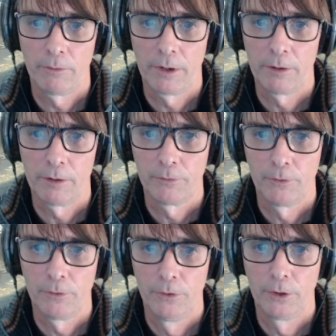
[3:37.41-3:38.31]
all have
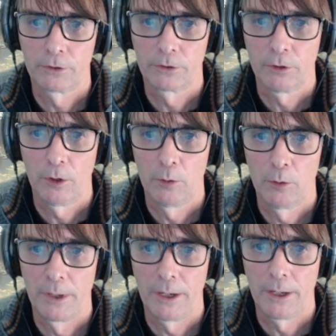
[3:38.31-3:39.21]
not
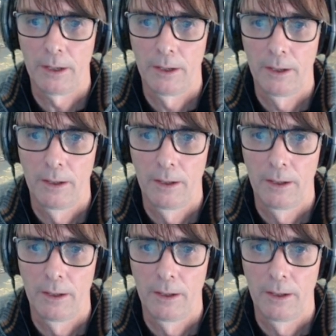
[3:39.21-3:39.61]
umbrella,